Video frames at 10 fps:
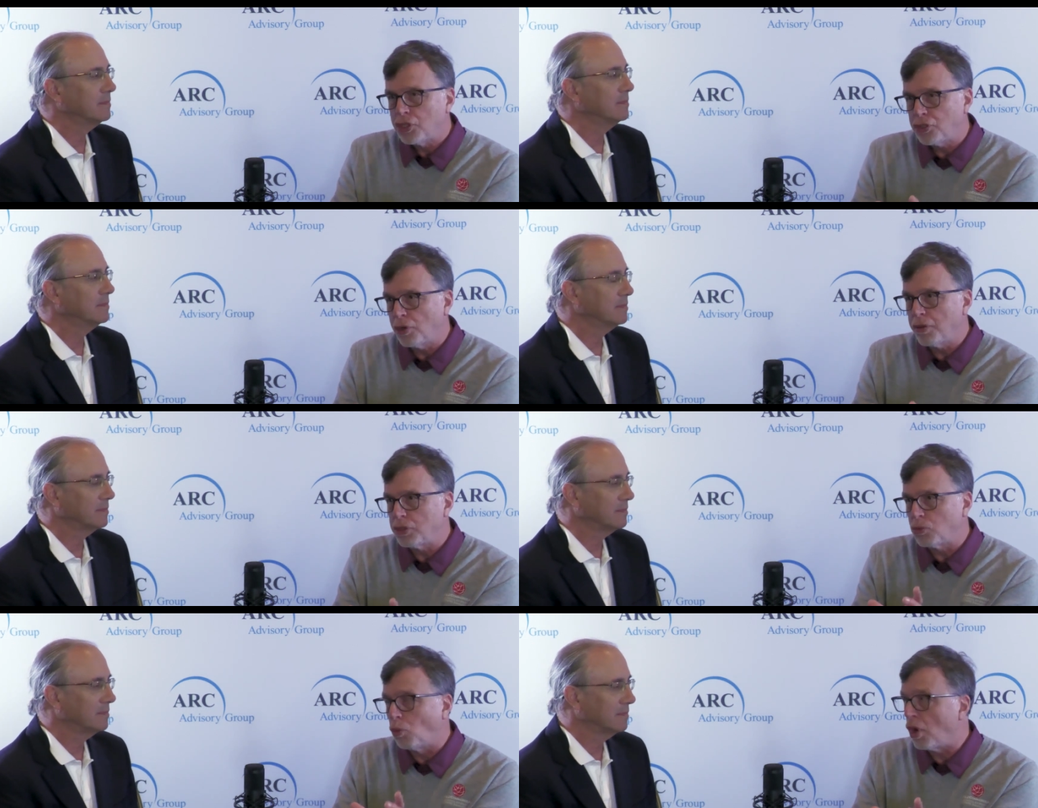Speaker 1: Sure,
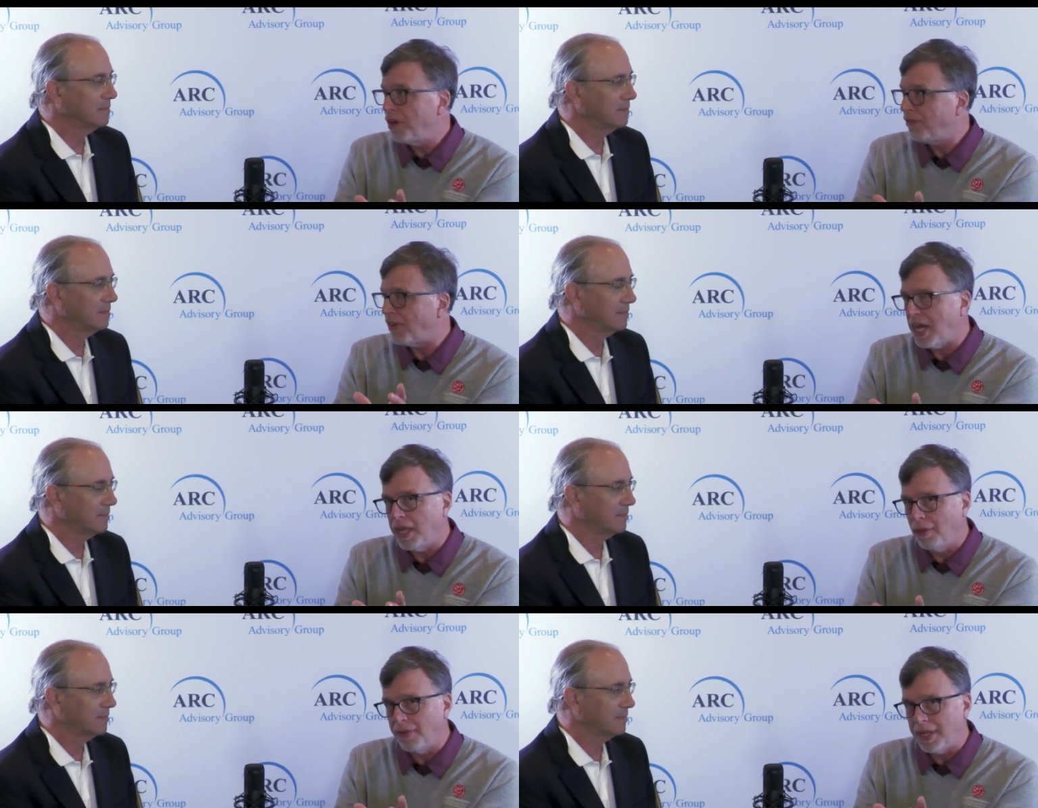there's one
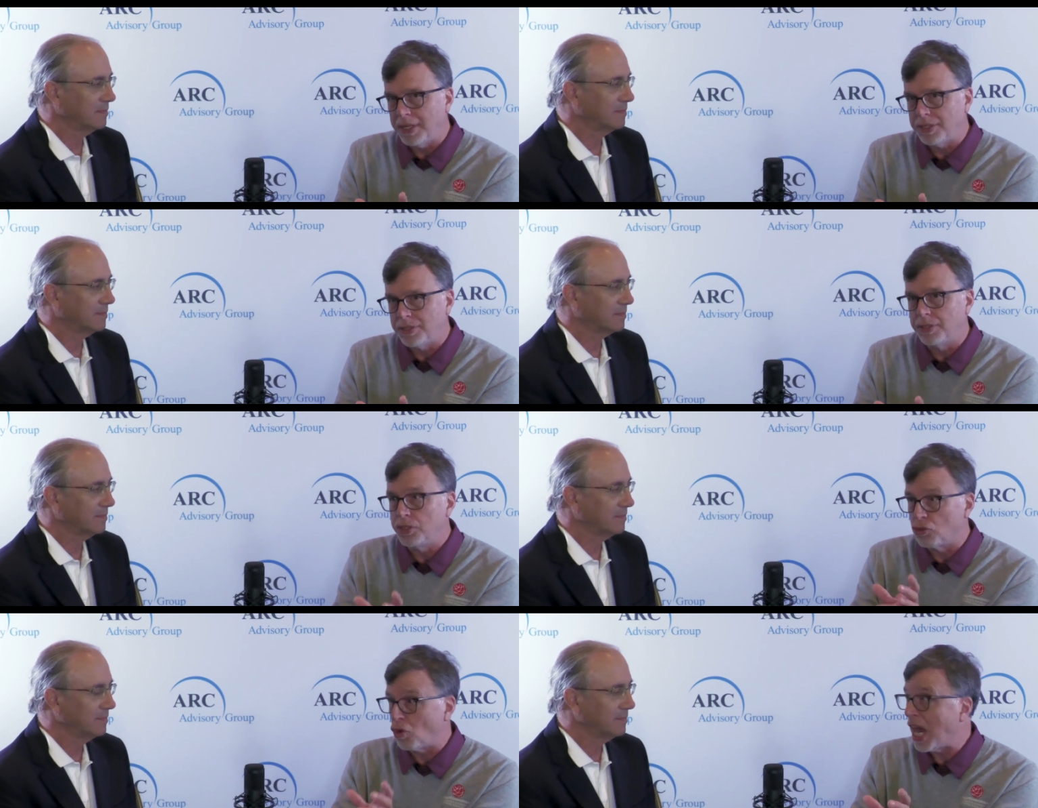file that is
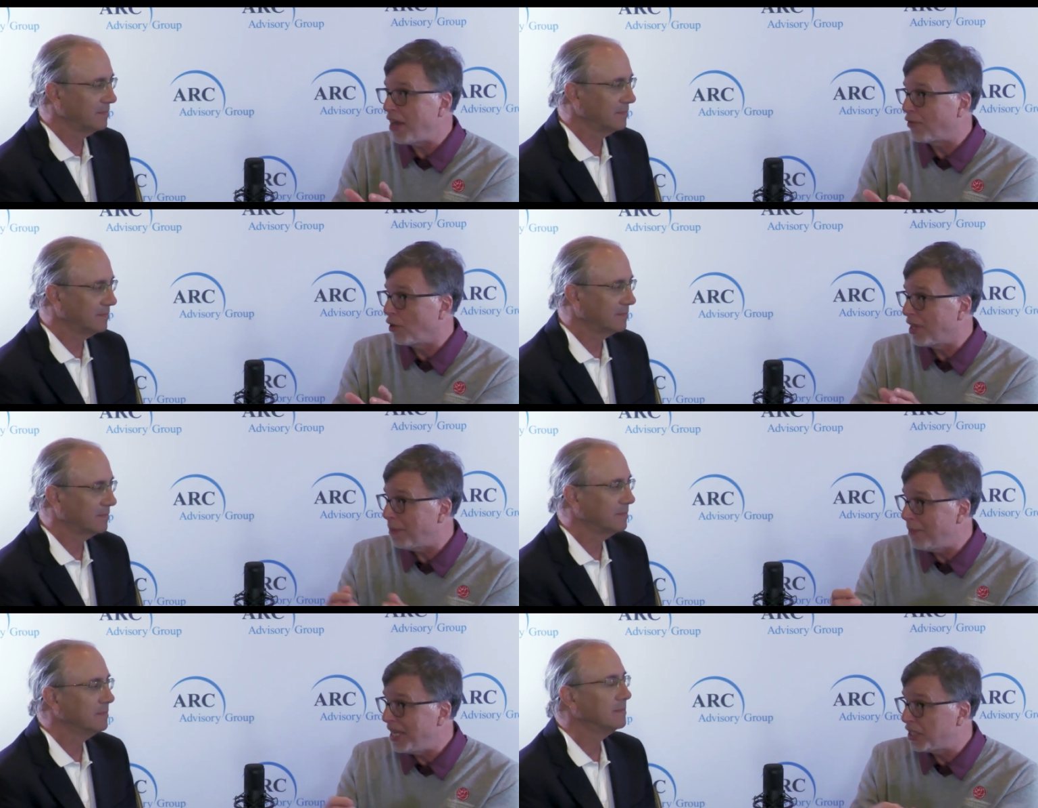the driver
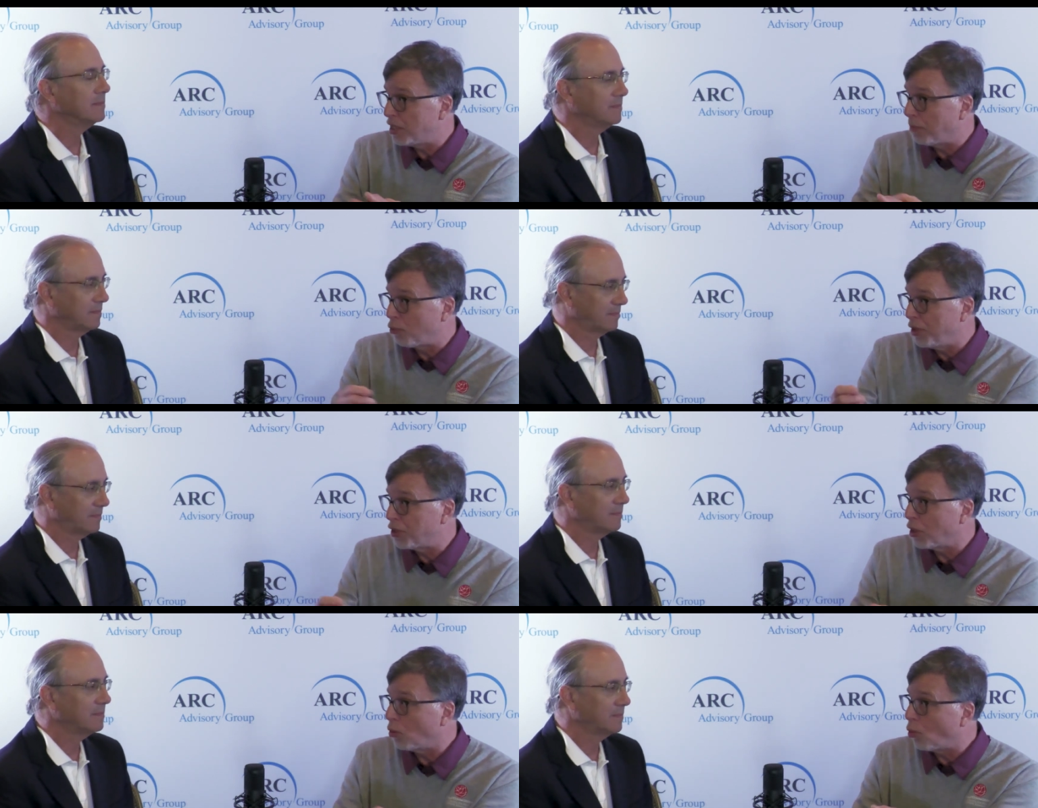that makes the
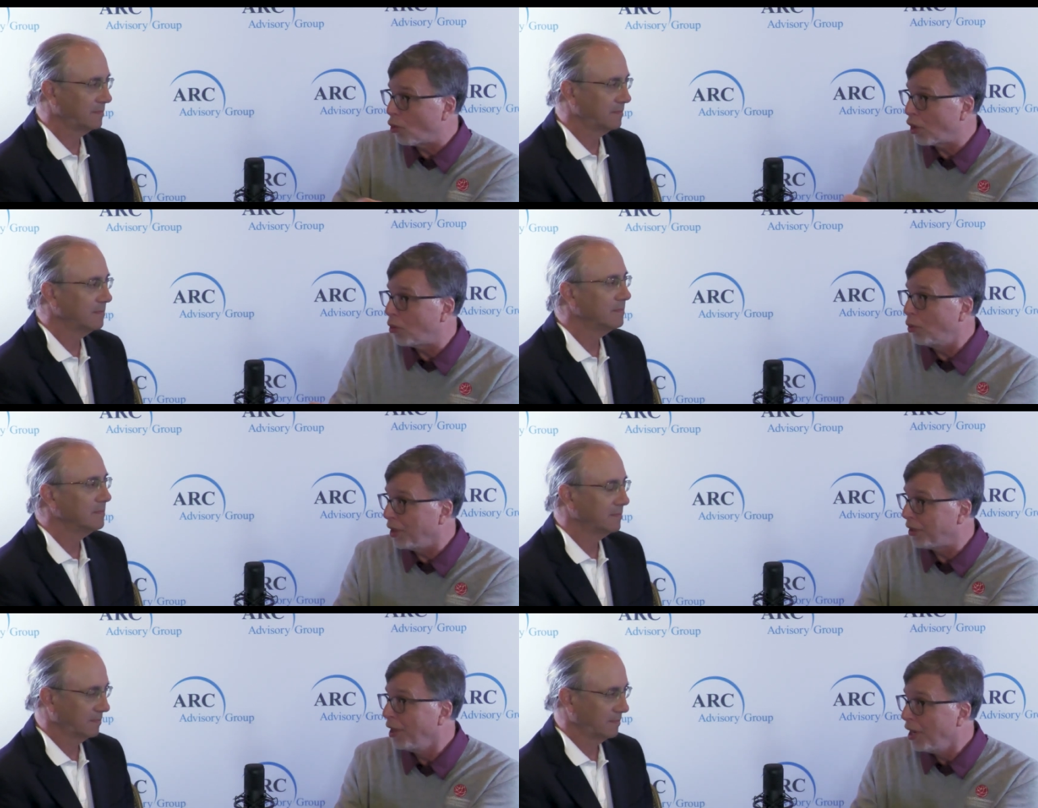printer work
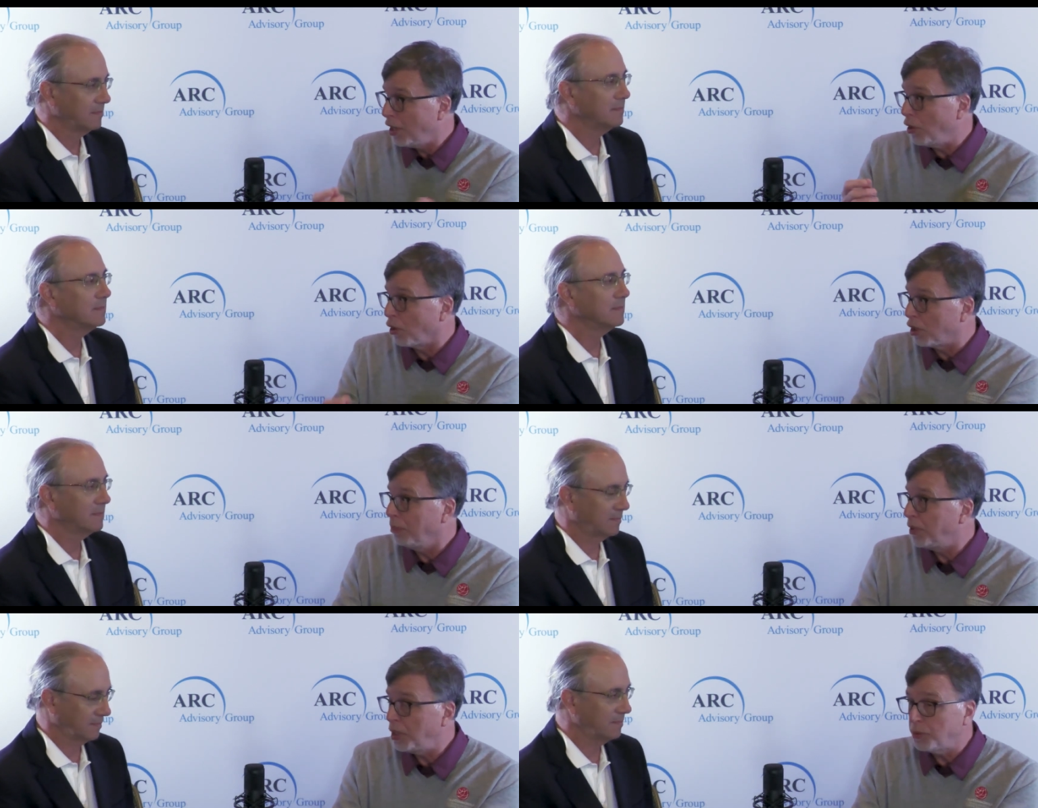with your
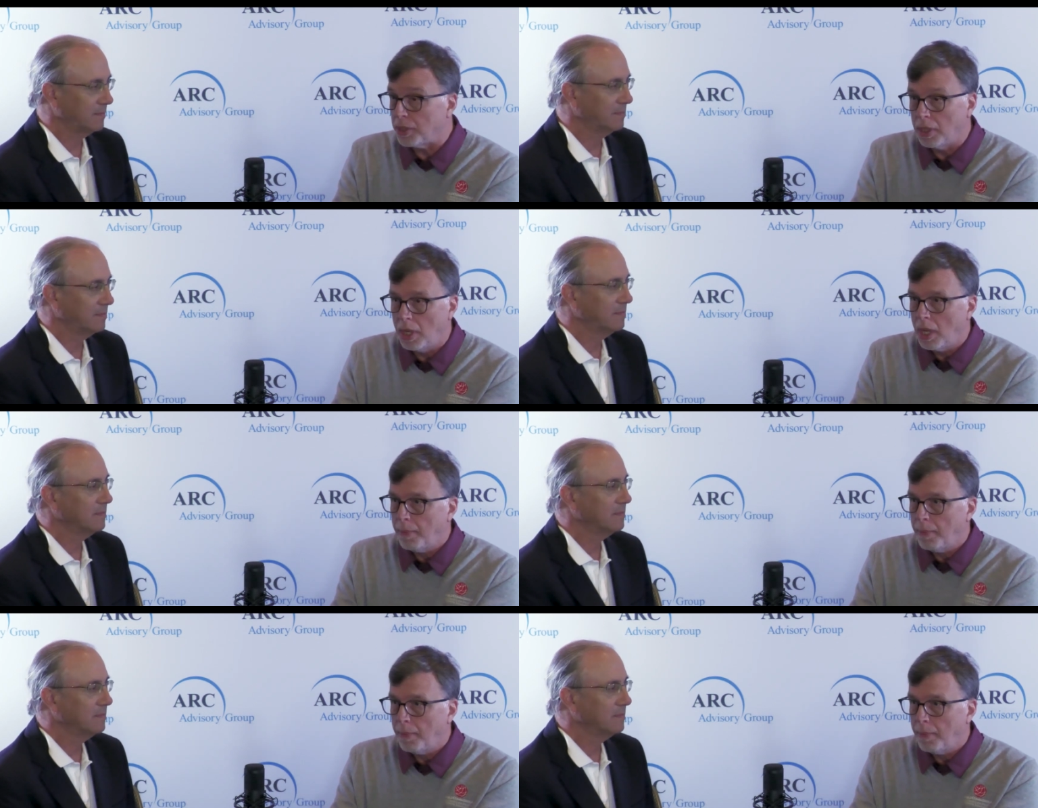computer,